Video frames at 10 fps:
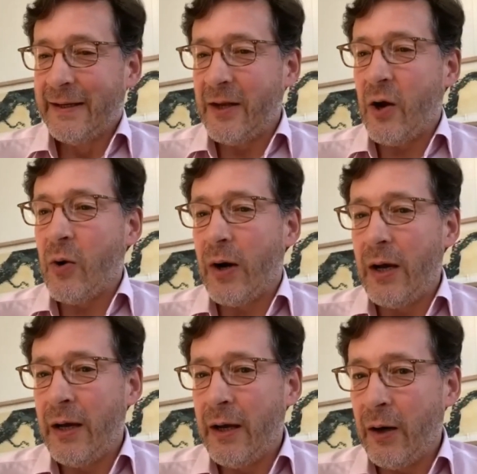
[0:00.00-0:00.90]
No,
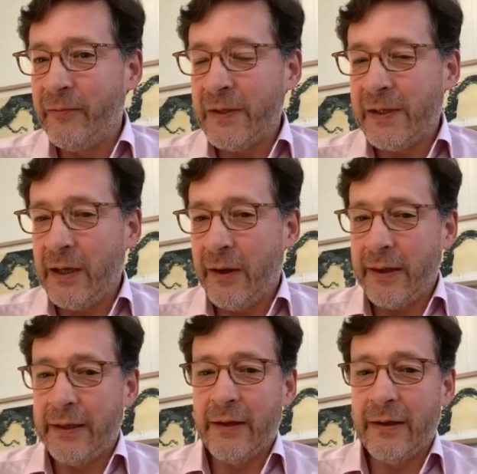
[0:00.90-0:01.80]
obviously, I
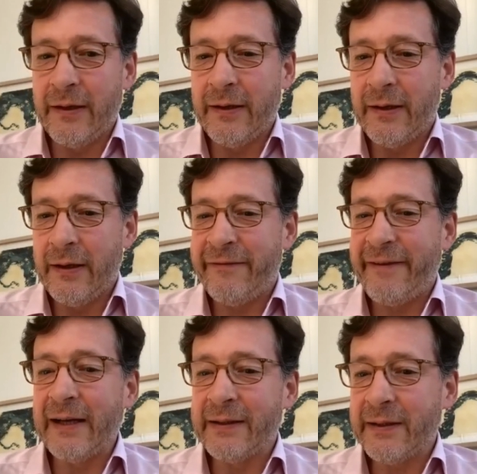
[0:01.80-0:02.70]
think the
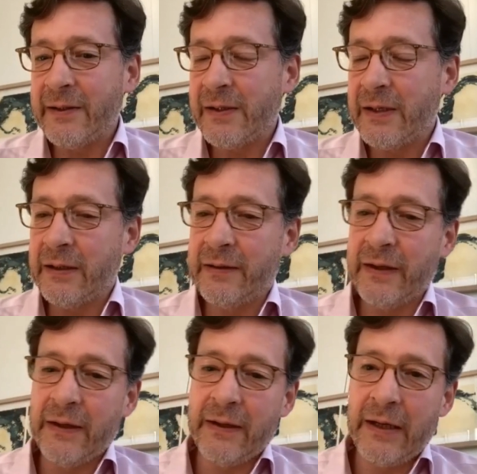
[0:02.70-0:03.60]
fact is that
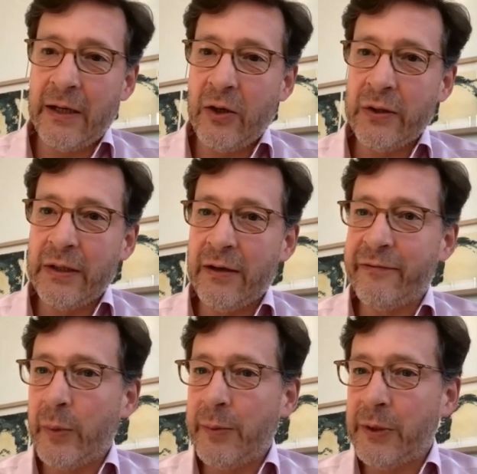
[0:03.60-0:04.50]
there are not
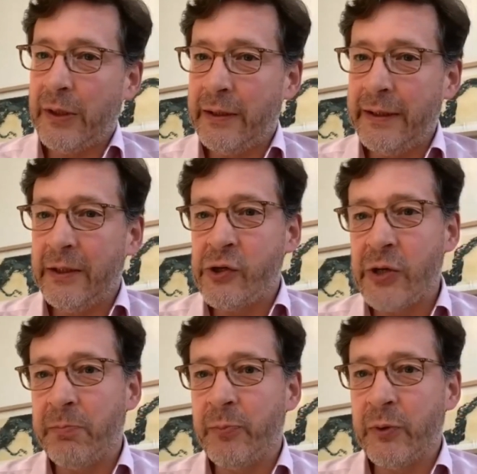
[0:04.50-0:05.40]
enough women in
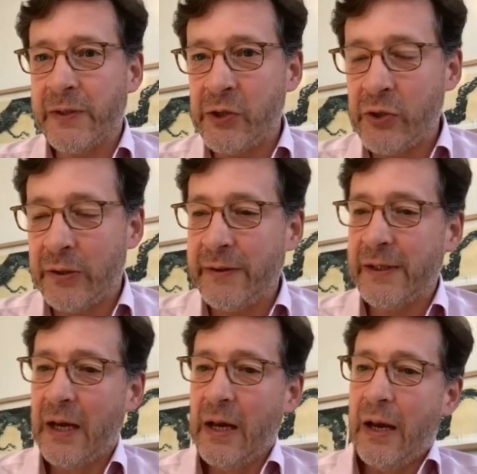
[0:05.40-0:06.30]
leadership positions,